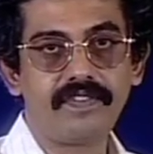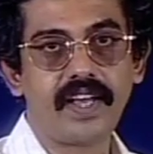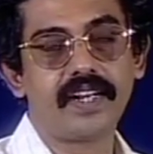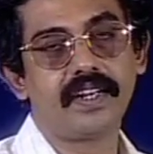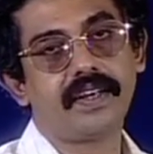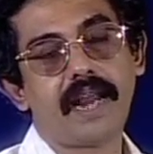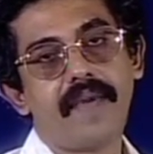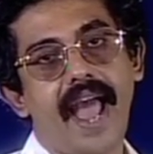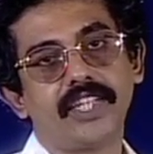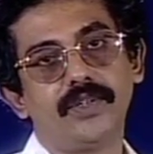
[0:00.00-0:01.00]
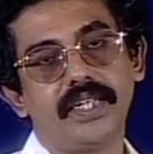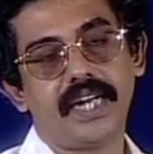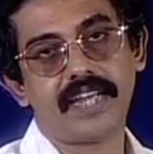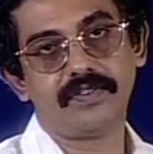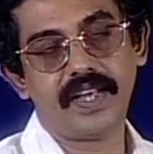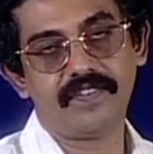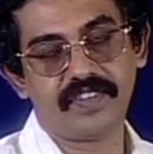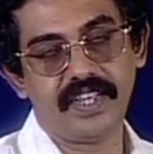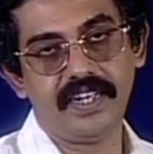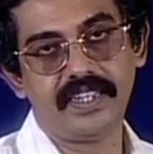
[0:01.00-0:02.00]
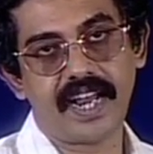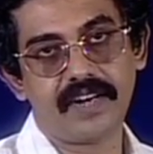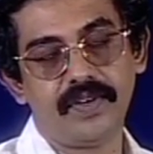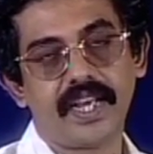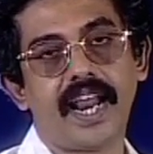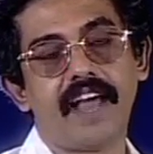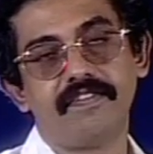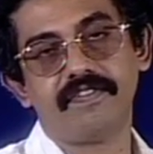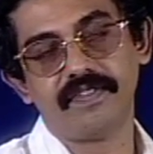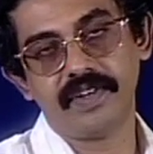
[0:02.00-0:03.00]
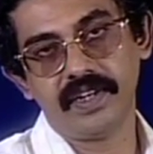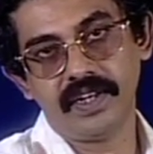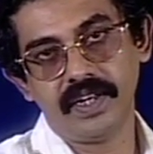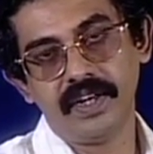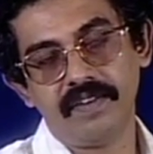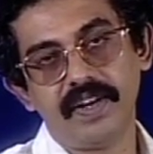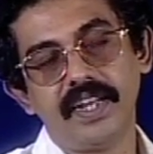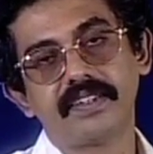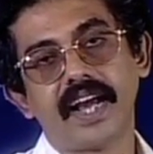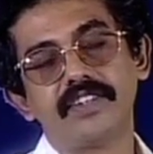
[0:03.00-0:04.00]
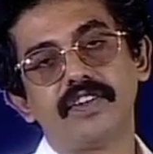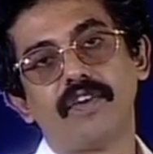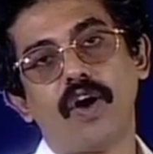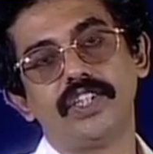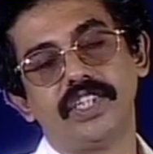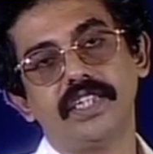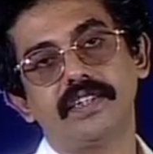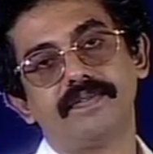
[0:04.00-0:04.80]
are can be actuated, as we have seen that we can have various kinds of logic